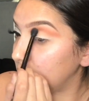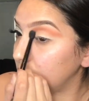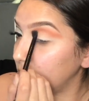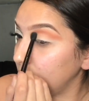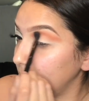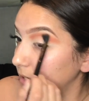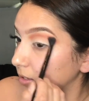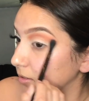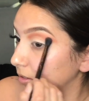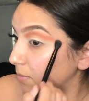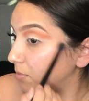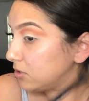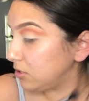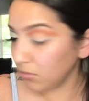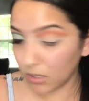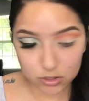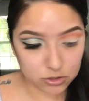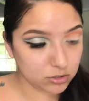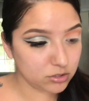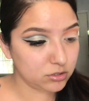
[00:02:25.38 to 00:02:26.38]
Ooh, I put too
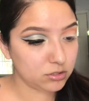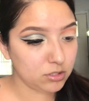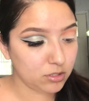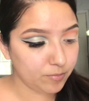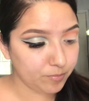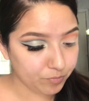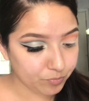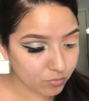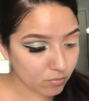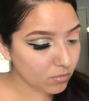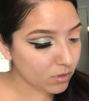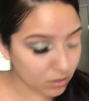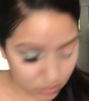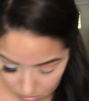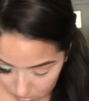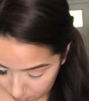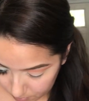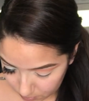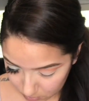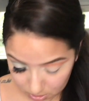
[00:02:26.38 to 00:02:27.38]
much.
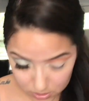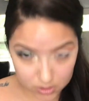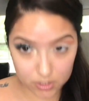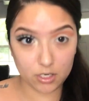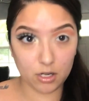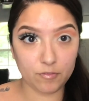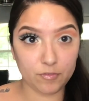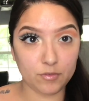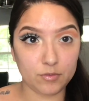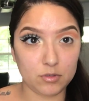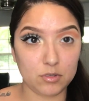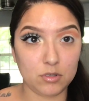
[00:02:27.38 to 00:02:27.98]
Dusting it off.